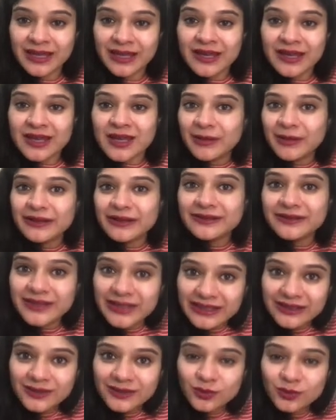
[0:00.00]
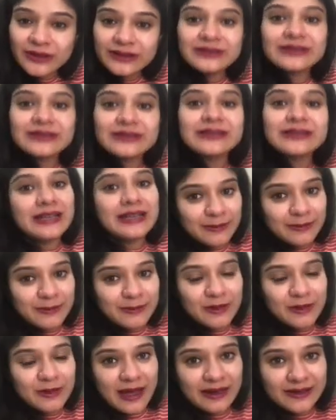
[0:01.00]
But these ones, let me
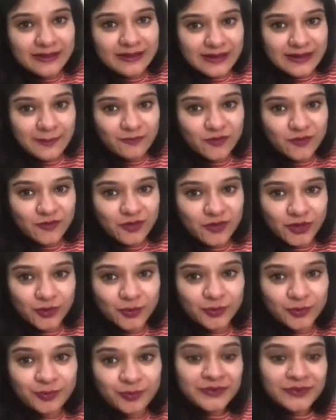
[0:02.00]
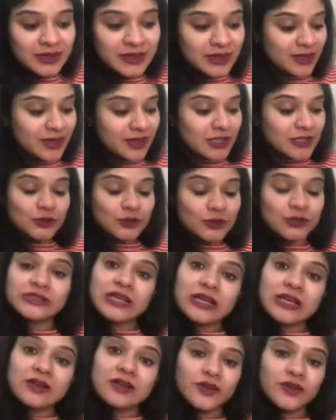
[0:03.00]
balance them with you. So,
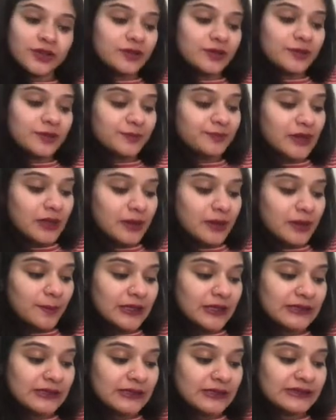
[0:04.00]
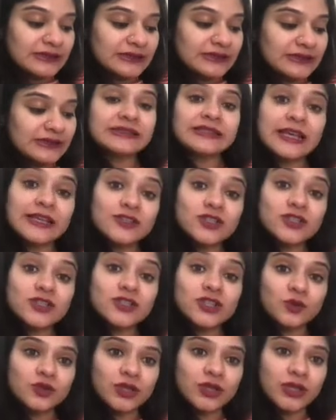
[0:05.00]
sulfur plus
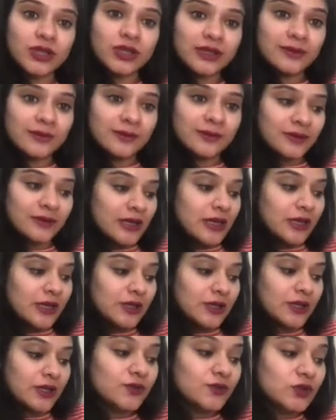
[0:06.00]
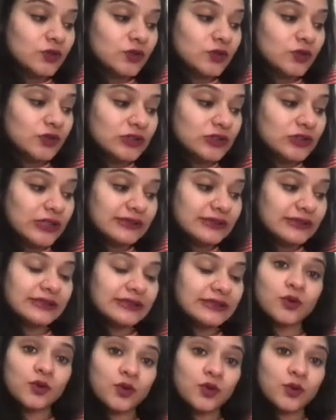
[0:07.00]
6HNO3 gives you
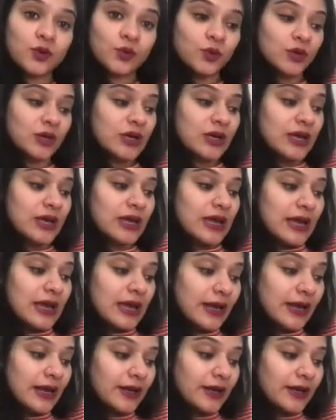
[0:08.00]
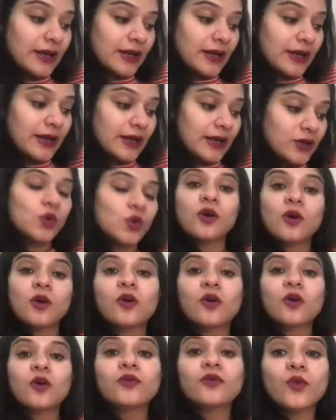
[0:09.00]
6NO2 and 2
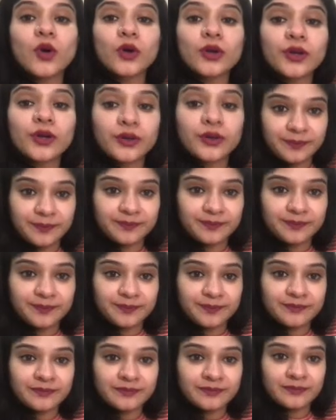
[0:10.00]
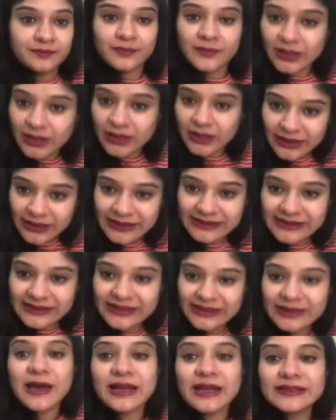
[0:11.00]
of water. Easy
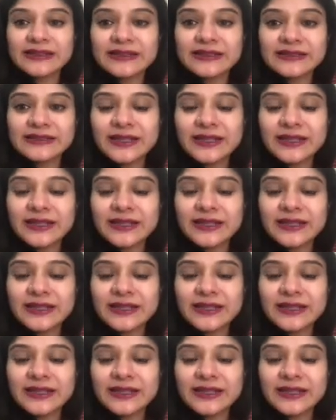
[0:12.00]
balancing.